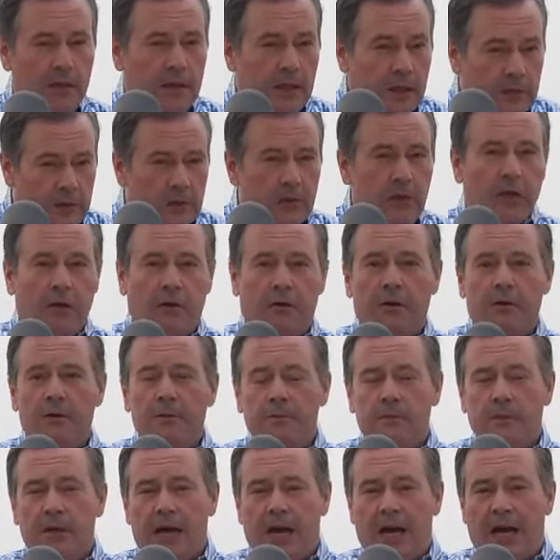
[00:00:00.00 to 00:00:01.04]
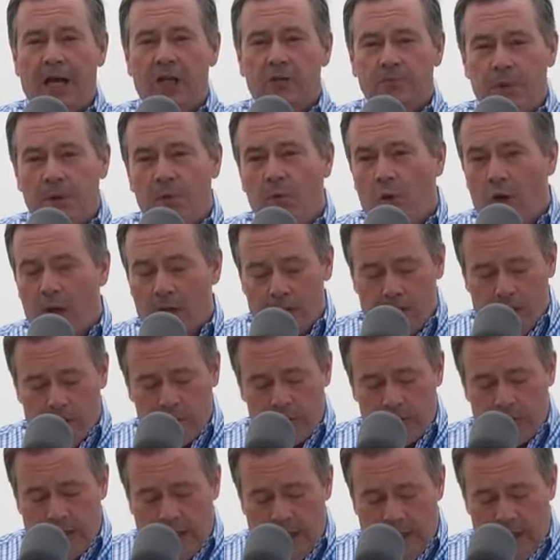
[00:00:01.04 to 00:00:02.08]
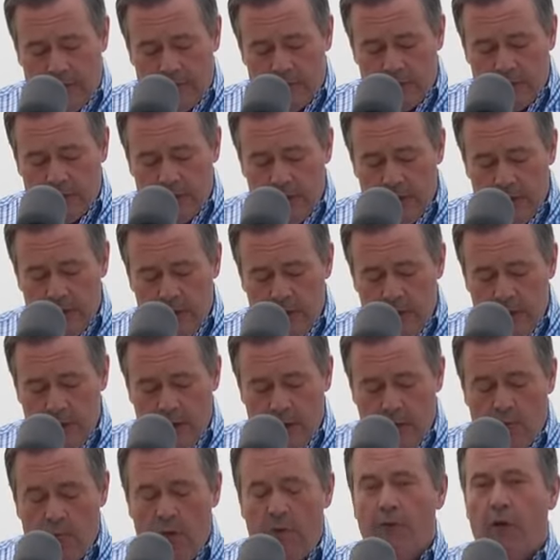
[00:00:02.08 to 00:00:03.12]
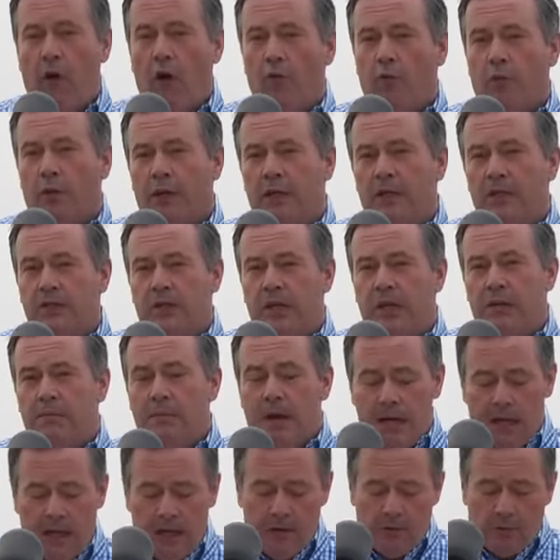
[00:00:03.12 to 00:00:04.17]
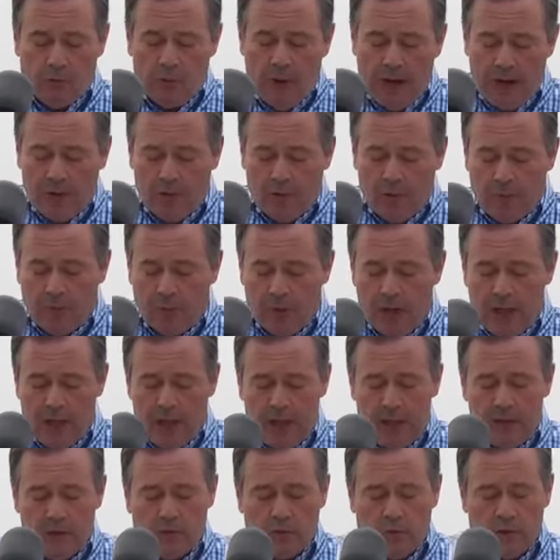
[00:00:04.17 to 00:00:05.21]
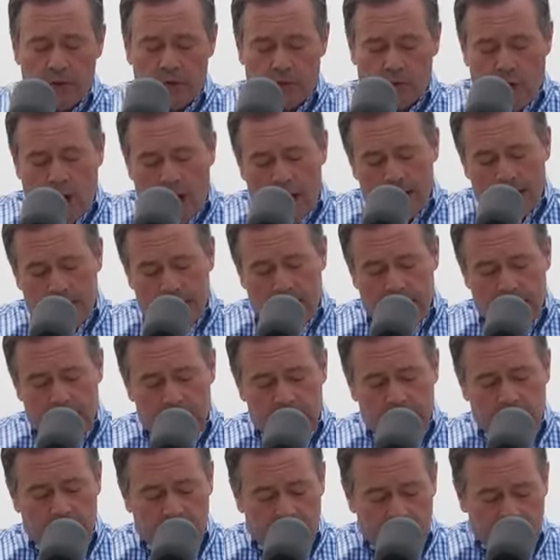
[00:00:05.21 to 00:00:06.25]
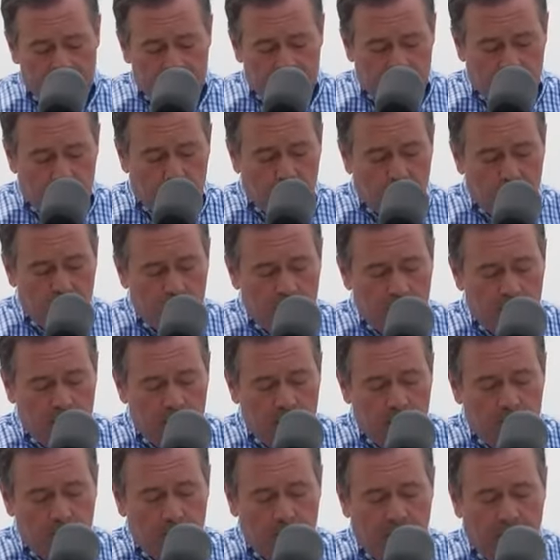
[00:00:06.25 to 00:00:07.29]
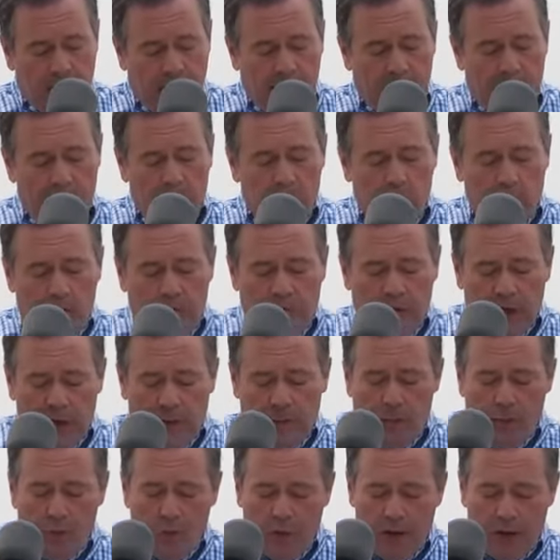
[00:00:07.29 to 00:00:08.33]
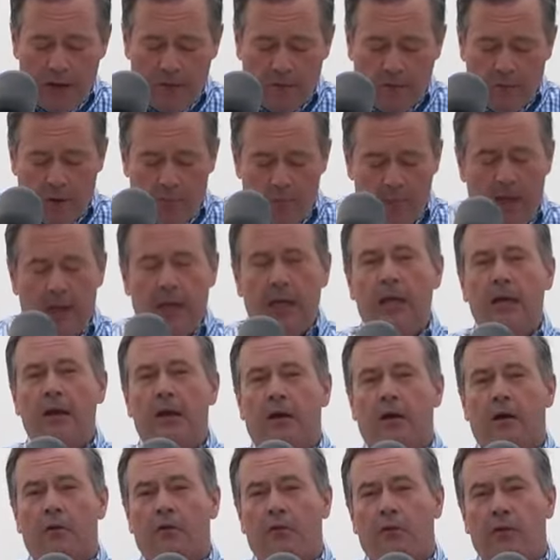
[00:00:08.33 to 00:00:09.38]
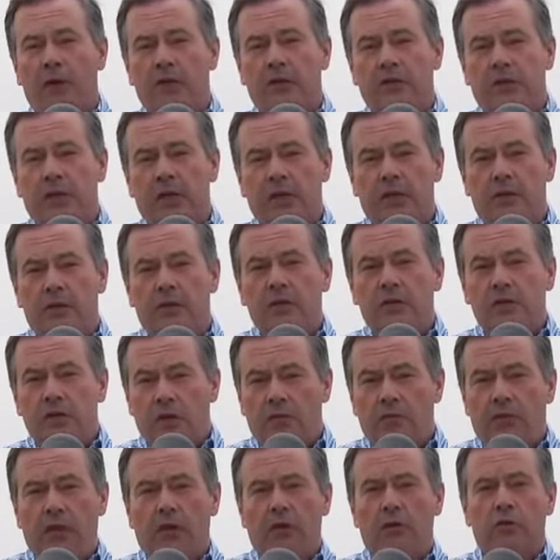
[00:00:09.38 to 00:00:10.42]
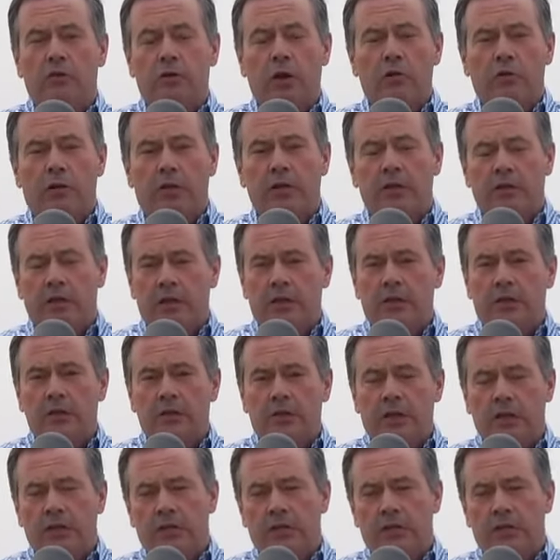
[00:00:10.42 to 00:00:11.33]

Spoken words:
This year has been one of those times. We've already seen many record-breaking dry days this year, and we've hit a point where many are facing severe drought conditions.